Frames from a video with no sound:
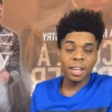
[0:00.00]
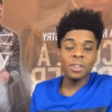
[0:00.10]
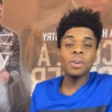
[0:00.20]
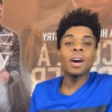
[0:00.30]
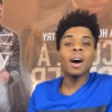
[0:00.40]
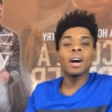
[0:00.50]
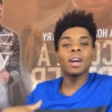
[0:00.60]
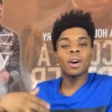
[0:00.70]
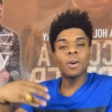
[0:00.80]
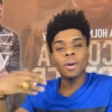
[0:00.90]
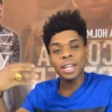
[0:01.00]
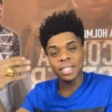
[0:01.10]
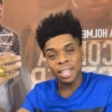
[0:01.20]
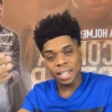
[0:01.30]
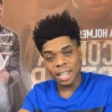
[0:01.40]
You called according
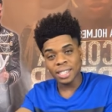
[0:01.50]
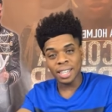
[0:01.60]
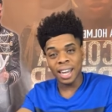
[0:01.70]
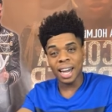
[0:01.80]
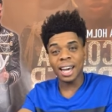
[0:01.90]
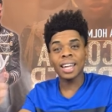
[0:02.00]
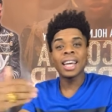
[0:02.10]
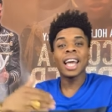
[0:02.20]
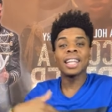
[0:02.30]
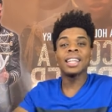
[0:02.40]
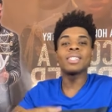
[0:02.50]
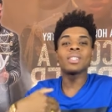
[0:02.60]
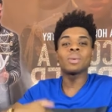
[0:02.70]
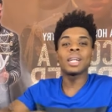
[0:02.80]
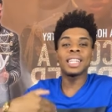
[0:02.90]
to this God, and this
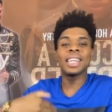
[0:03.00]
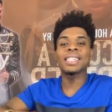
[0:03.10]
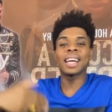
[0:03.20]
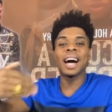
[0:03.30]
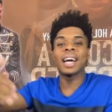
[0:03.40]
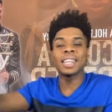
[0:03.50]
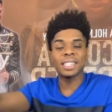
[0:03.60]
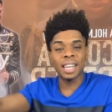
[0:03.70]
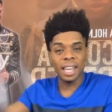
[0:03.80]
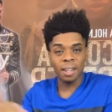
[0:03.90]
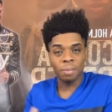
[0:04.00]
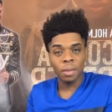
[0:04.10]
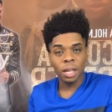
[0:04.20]
is what this God is saying.